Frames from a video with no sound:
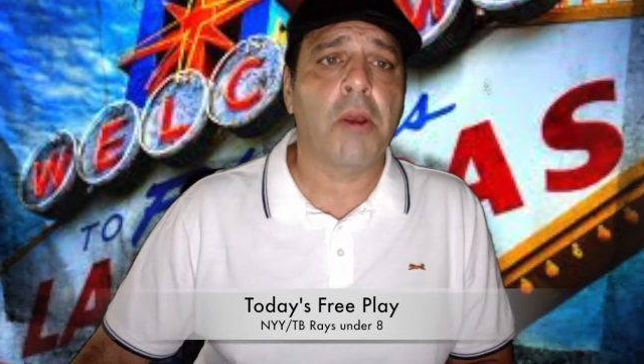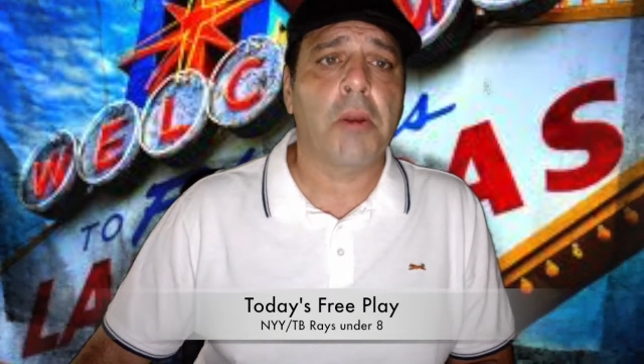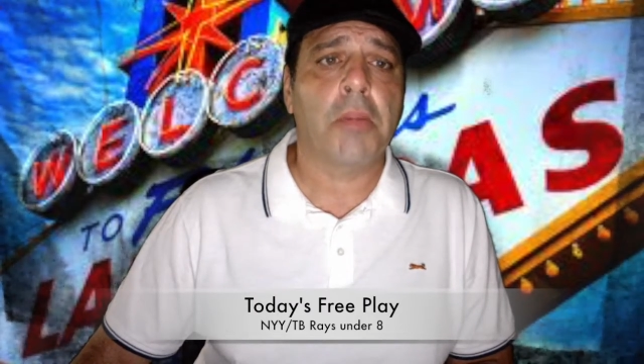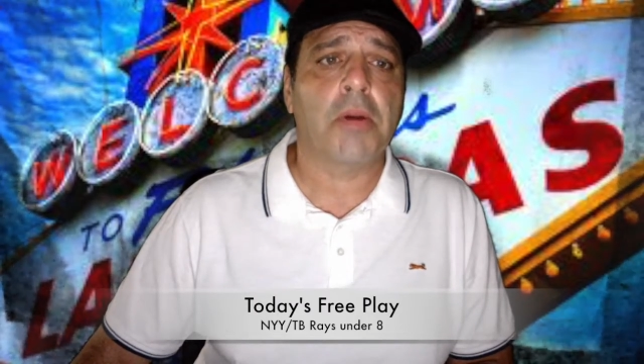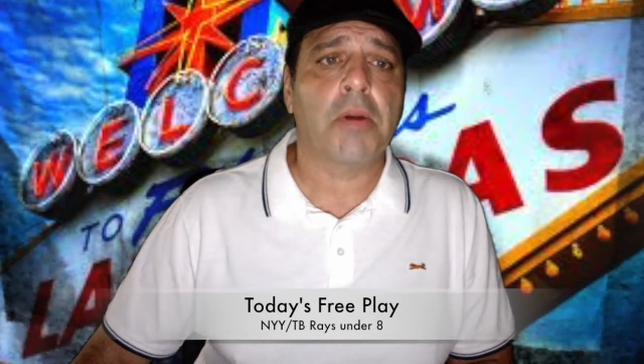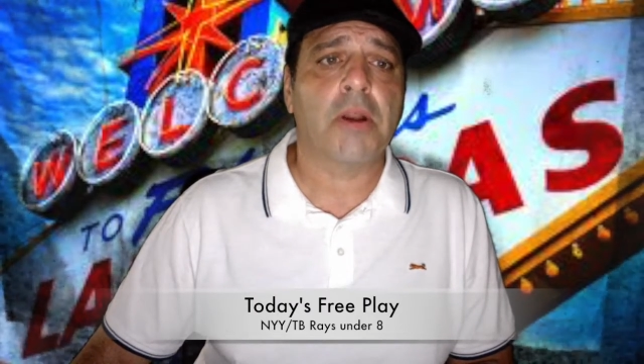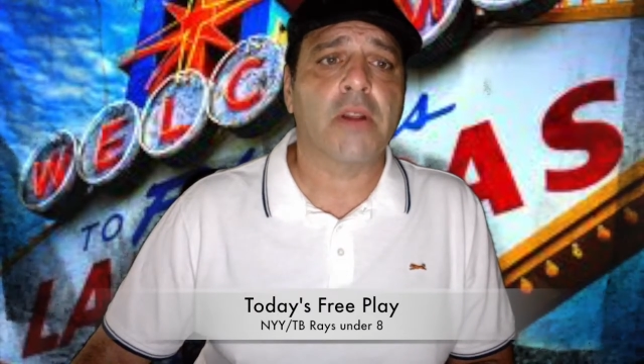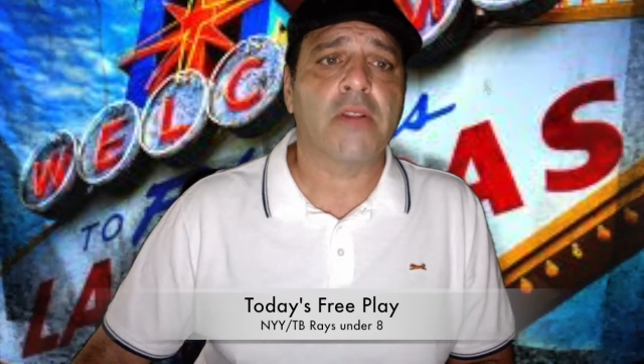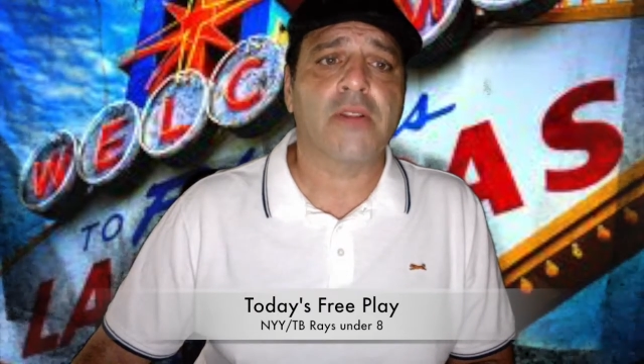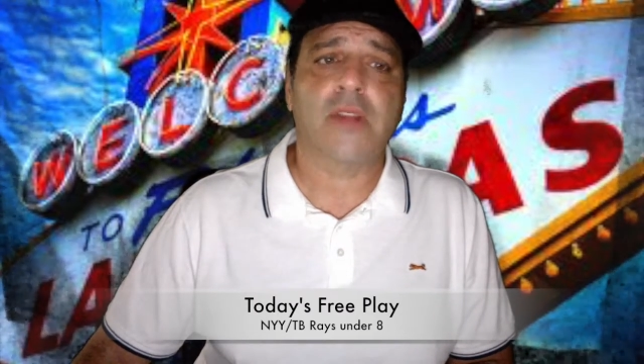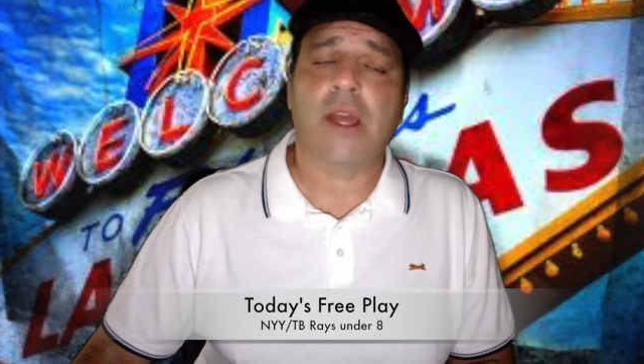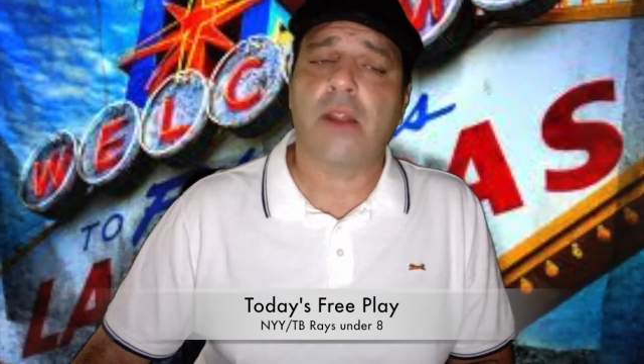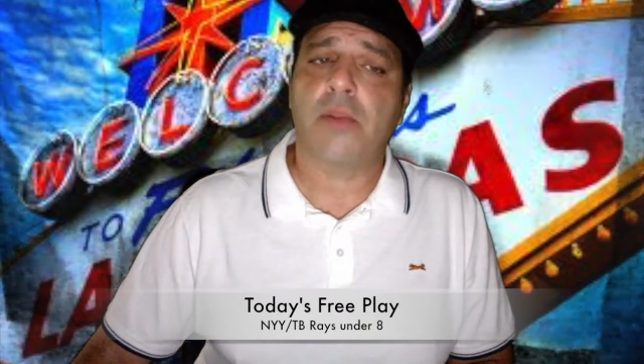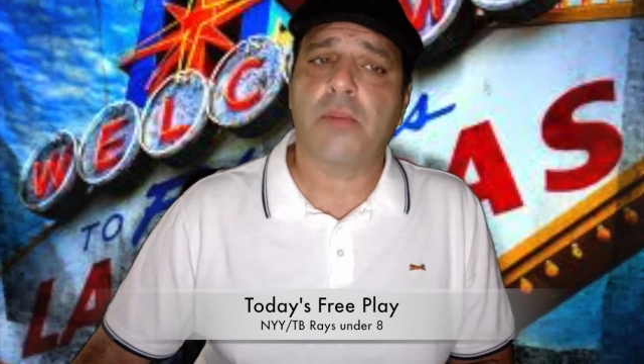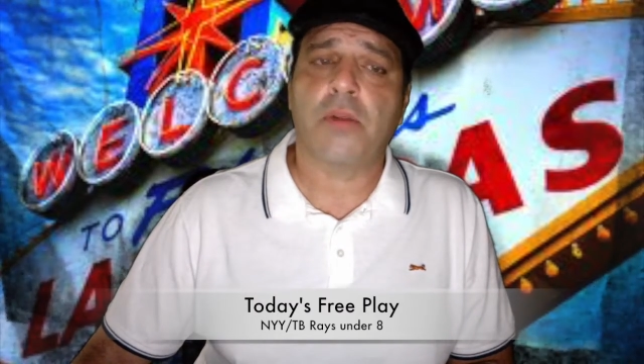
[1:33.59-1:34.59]
But a
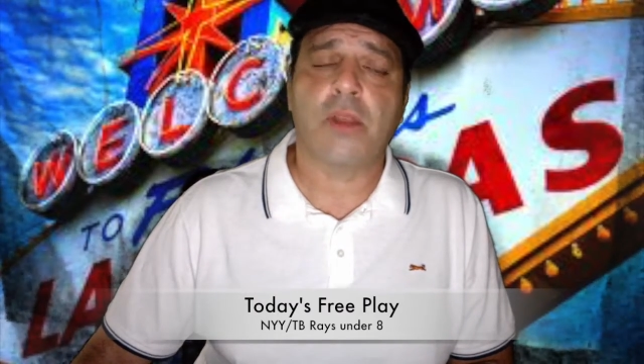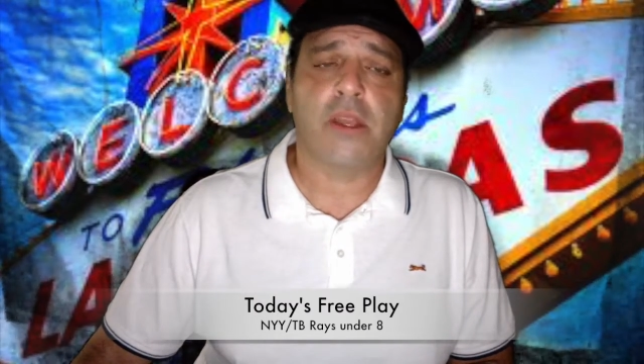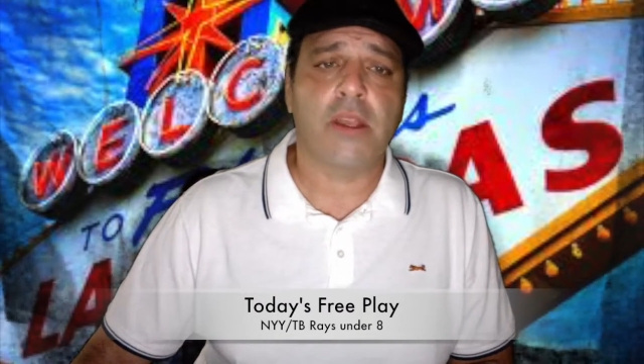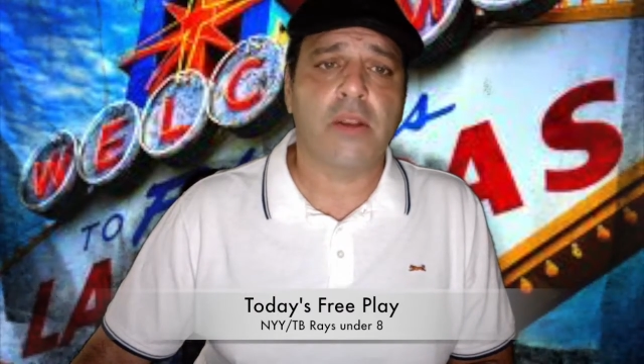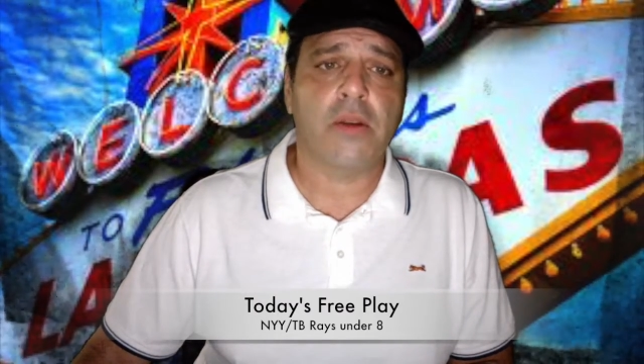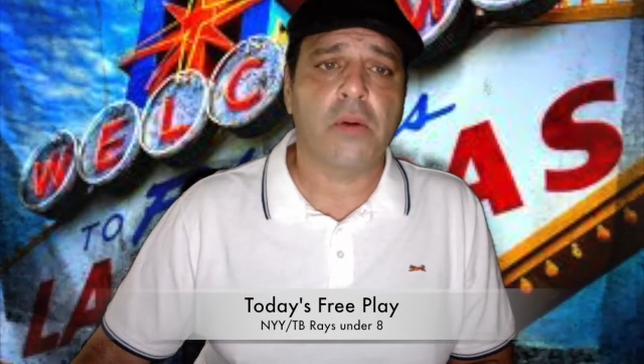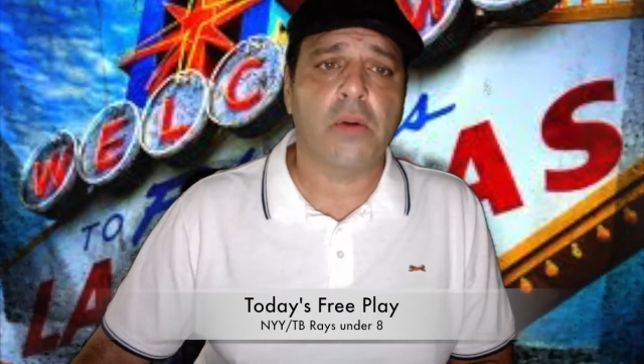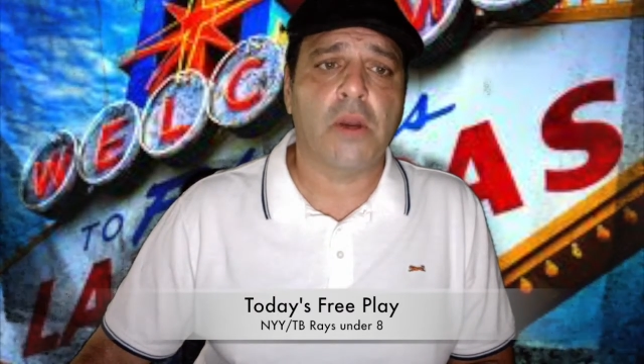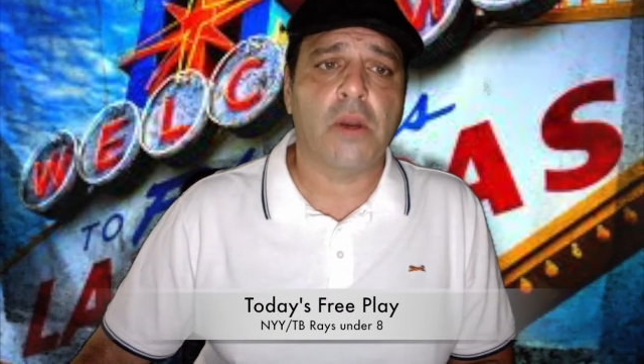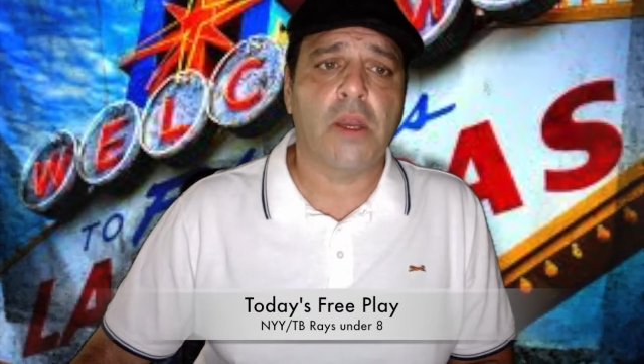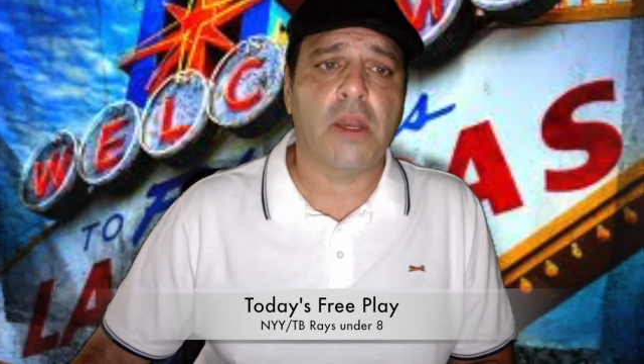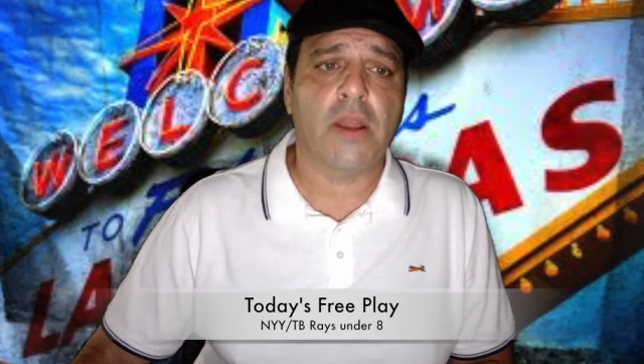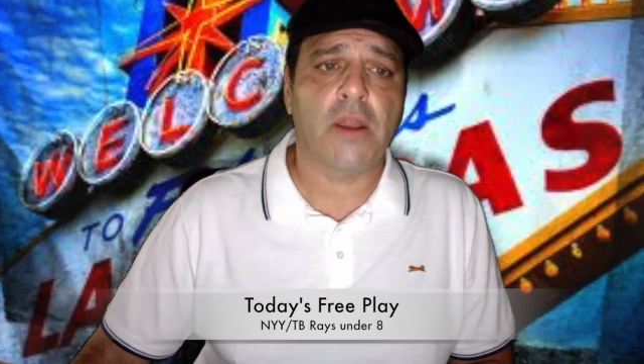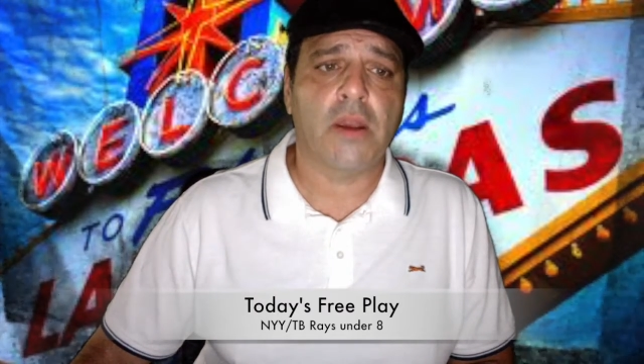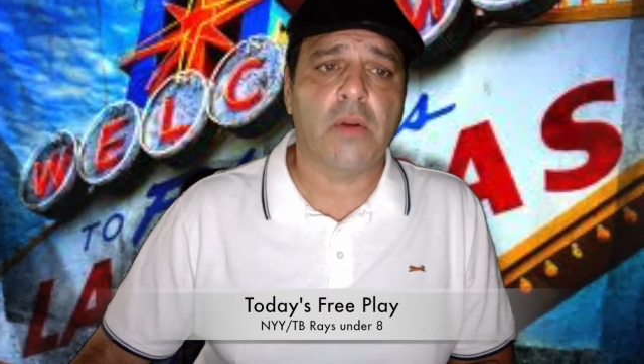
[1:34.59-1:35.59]
solid play either way, I think,